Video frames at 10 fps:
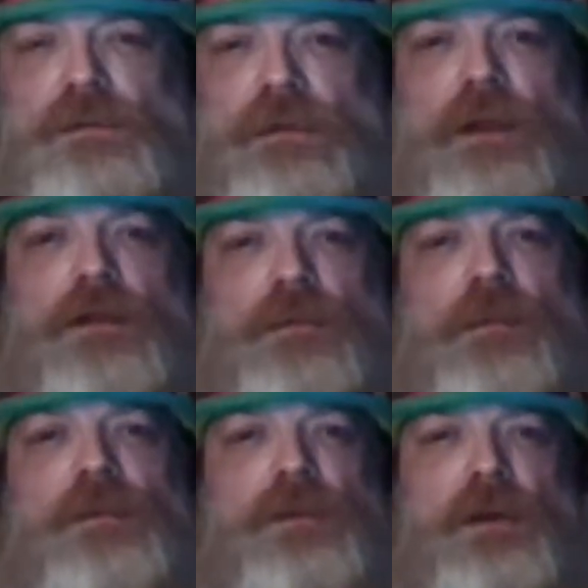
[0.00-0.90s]
that
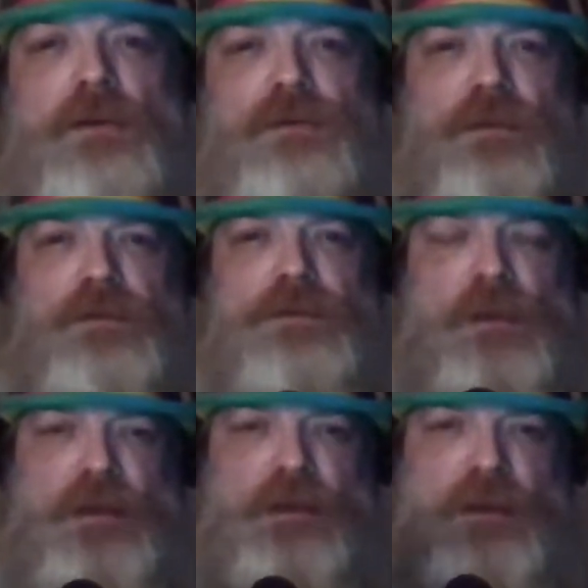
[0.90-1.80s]
makes a lot of sense,
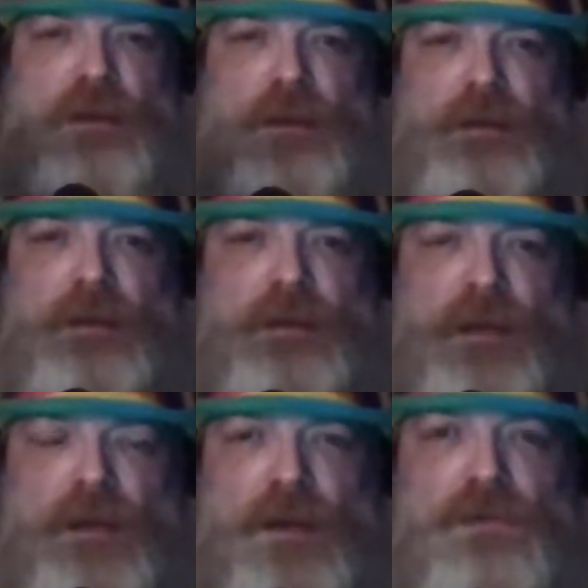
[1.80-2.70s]
and
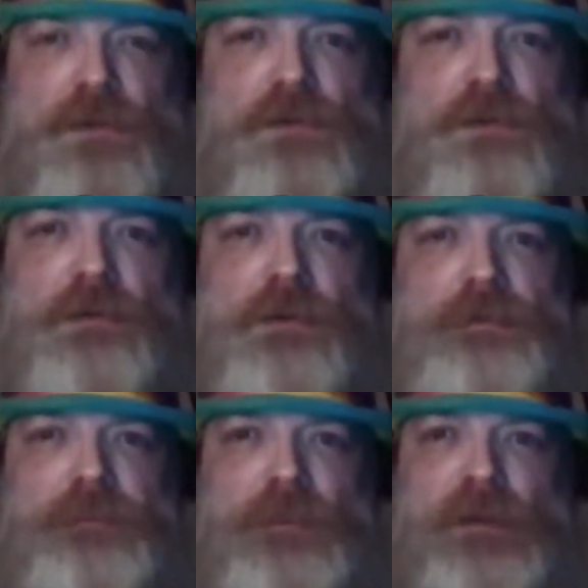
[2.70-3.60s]
that's
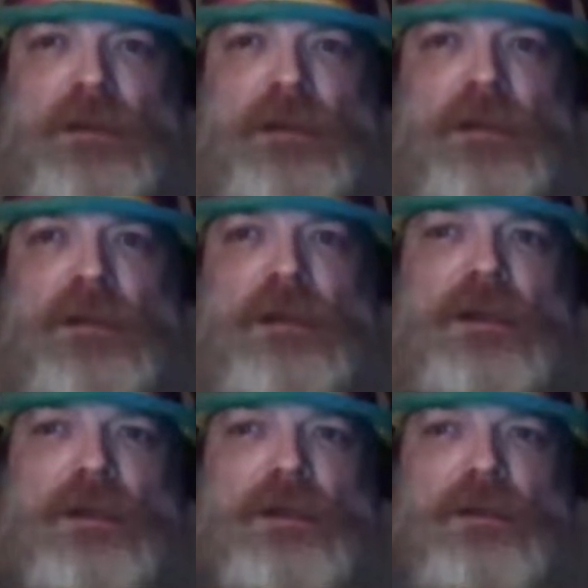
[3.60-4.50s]
also
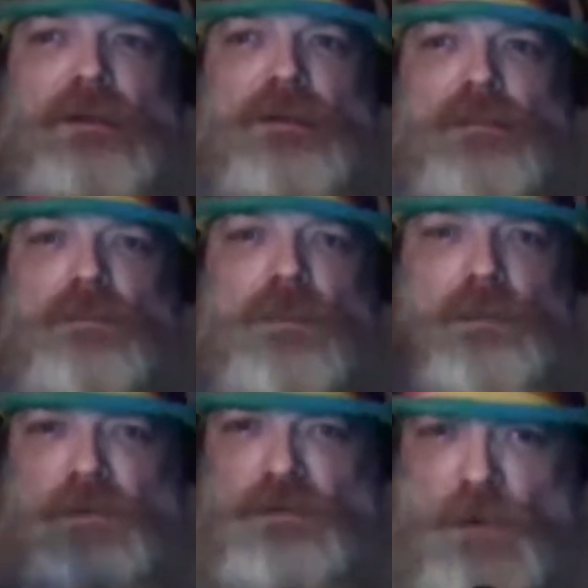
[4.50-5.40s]
when
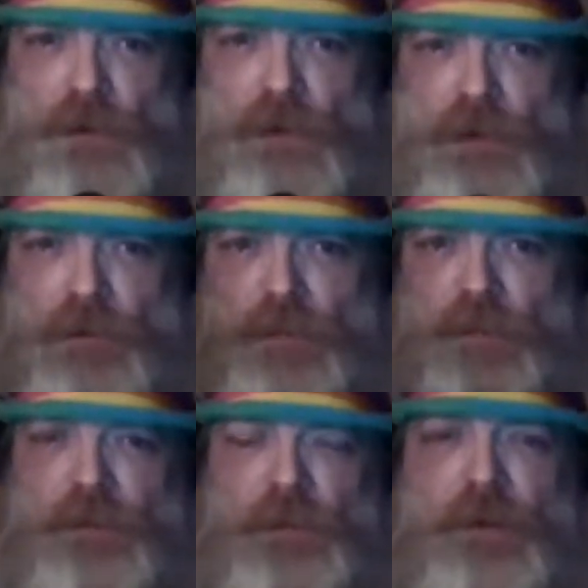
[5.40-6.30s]
we're talking and when we're
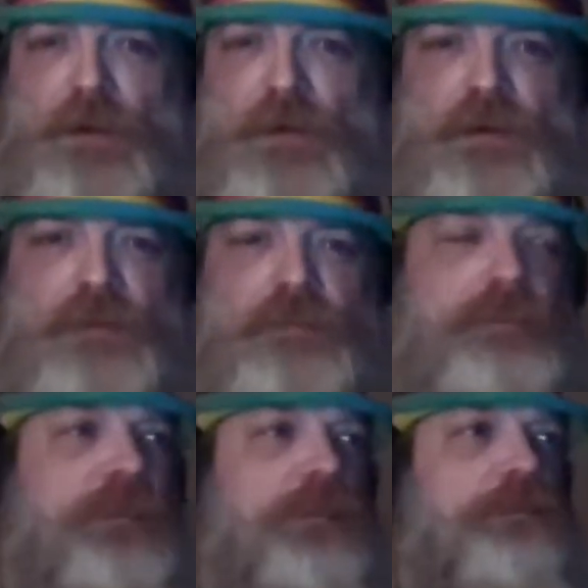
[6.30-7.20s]
doing.
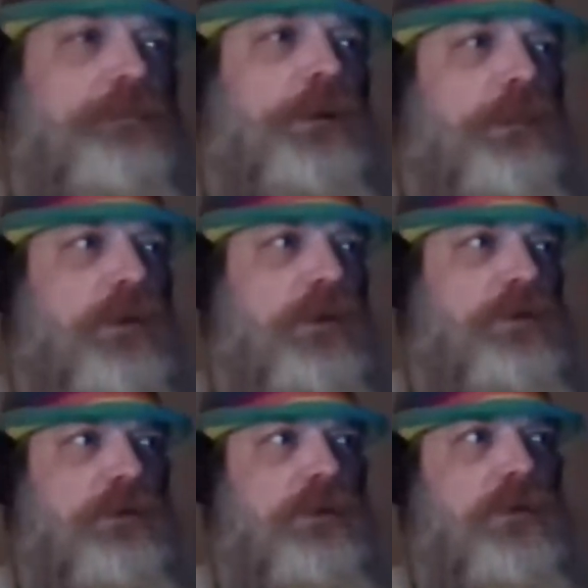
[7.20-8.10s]
When people always
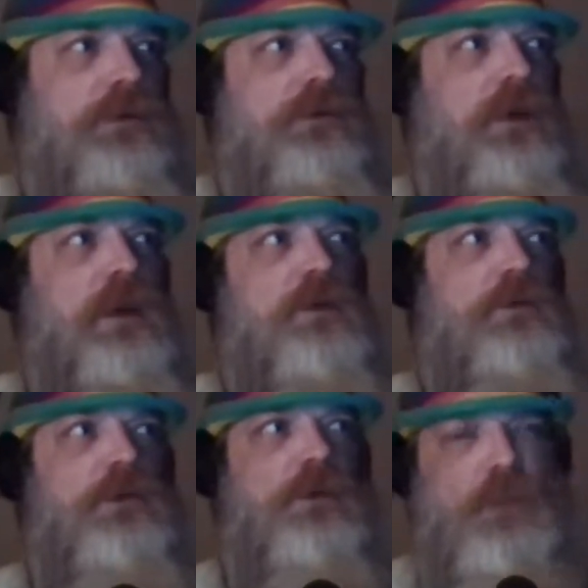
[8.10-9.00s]
ask,
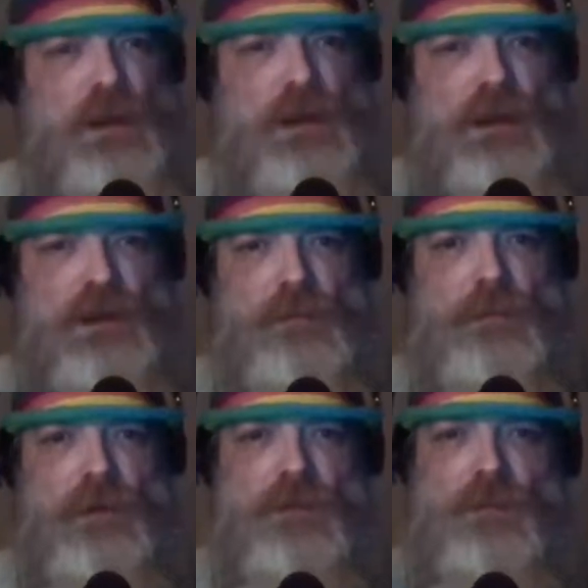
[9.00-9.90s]
why
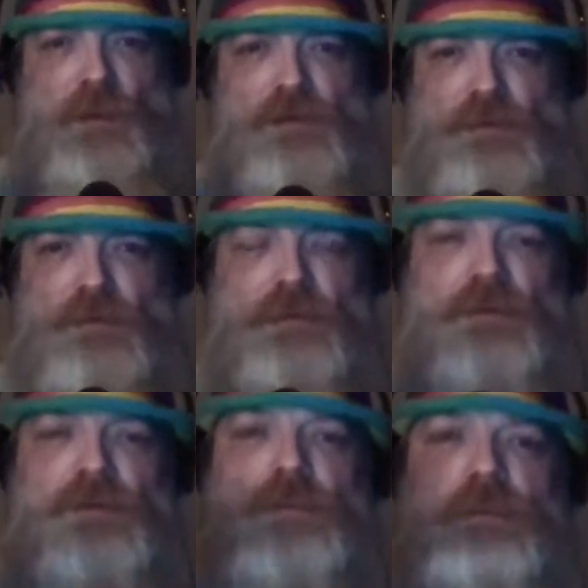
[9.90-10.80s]

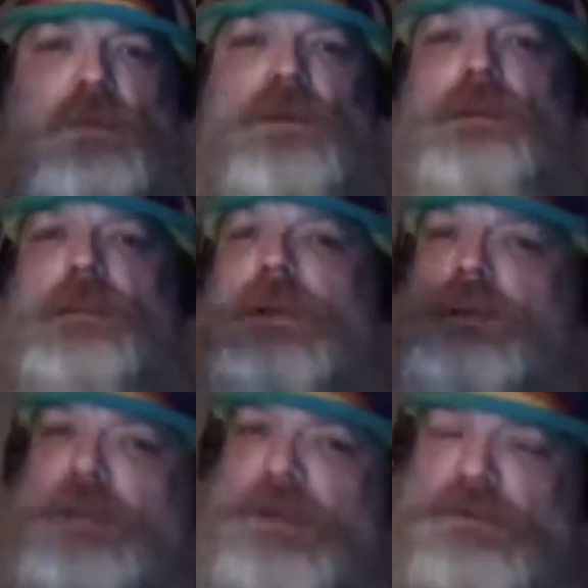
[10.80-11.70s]
what's important about the
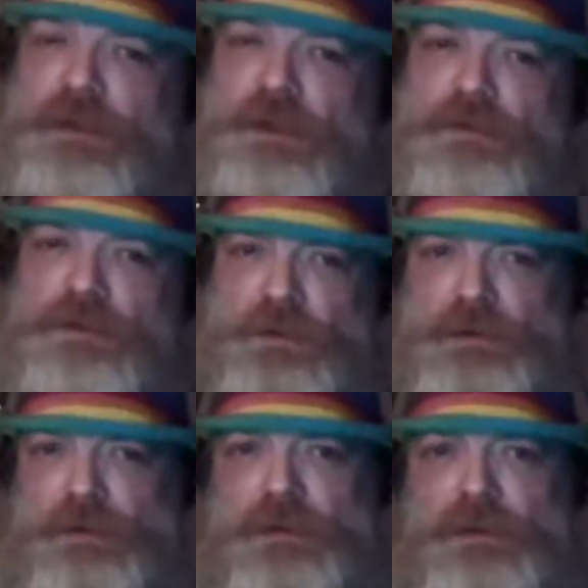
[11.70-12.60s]
meditation
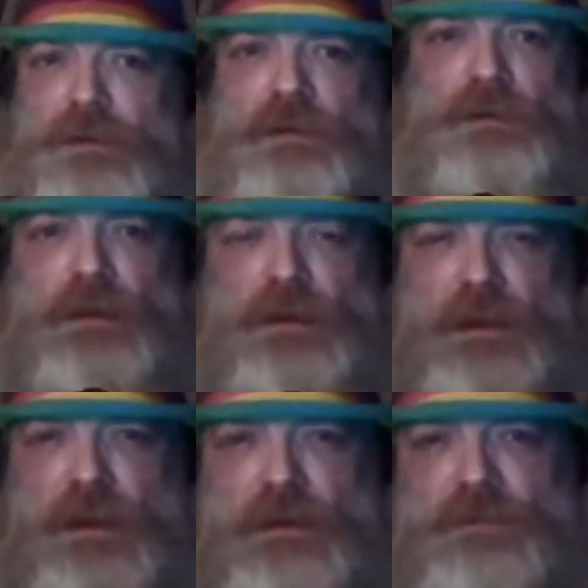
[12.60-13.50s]
or that
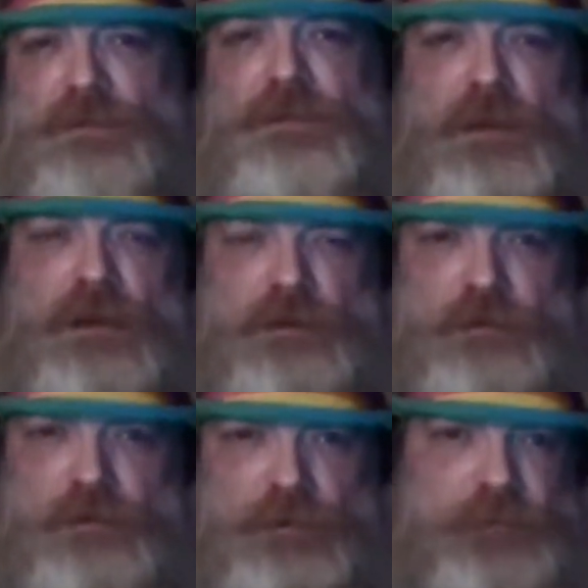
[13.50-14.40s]
kind of state,
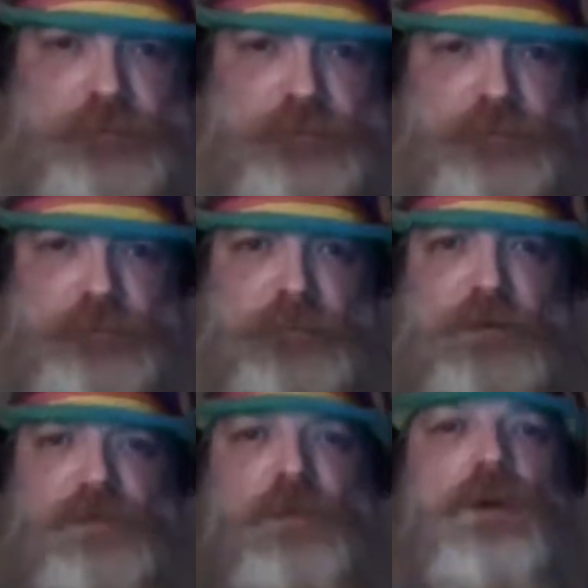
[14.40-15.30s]
the
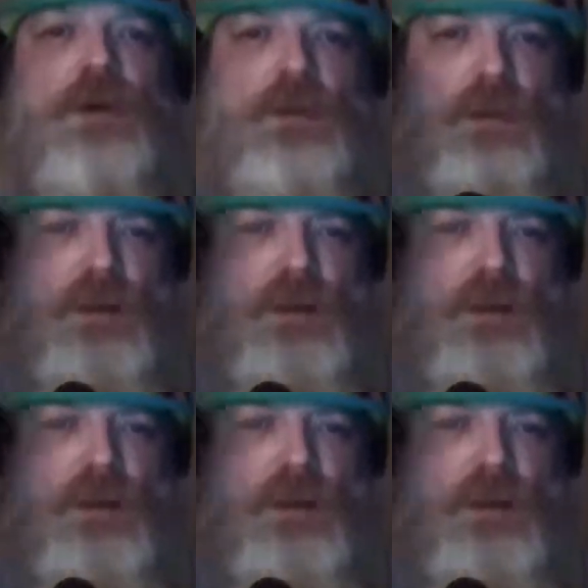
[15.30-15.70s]
flow.